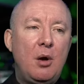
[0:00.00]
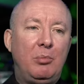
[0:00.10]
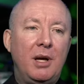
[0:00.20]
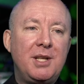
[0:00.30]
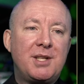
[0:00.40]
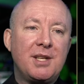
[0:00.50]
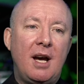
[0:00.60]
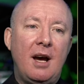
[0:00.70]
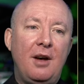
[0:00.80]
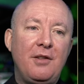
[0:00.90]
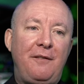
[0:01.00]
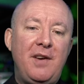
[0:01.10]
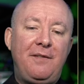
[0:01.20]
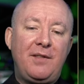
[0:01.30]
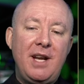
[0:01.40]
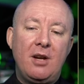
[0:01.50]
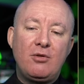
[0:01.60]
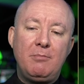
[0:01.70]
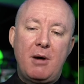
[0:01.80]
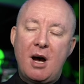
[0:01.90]
but the
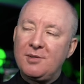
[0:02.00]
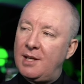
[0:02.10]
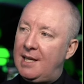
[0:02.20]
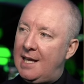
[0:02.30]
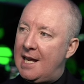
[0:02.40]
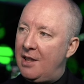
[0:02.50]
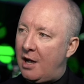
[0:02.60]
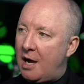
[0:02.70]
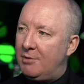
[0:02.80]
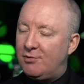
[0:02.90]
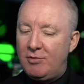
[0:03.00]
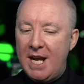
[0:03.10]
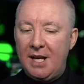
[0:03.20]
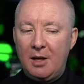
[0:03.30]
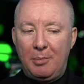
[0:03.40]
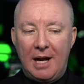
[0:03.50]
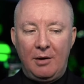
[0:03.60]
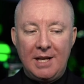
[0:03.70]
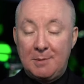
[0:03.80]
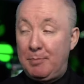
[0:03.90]
1,500 miles a year that I was reading
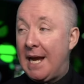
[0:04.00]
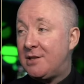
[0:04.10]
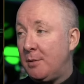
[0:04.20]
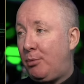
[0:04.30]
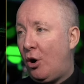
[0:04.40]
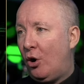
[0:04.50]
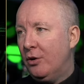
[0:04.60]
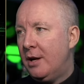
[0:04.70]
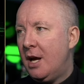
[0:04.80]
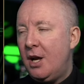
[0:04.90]
about is based upon